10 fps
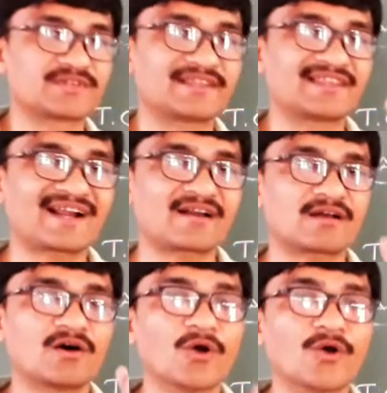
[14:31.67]
that there
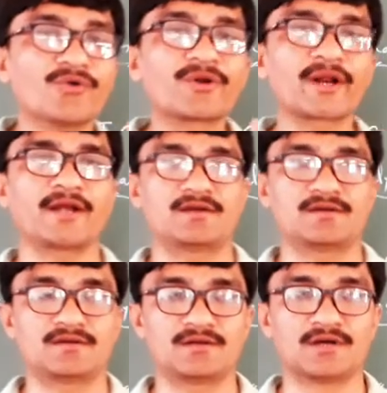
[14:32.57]
are
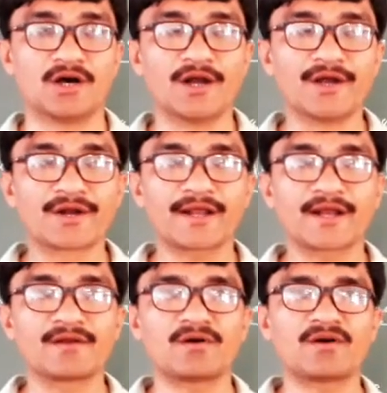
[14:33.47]

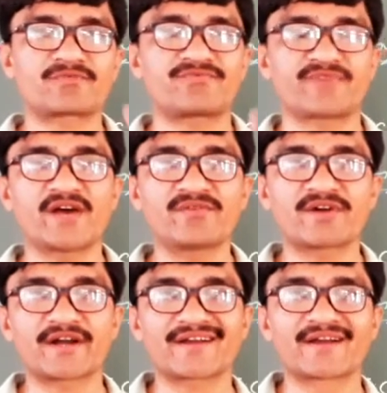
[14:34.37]
100 or
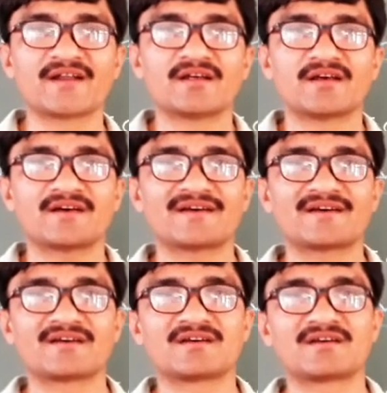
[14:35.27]

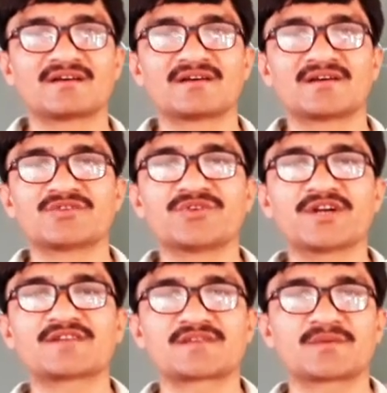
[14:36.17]
500
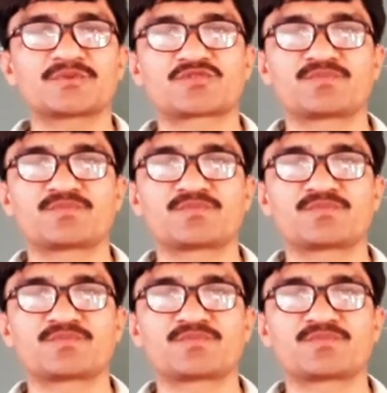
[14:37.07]
units suppose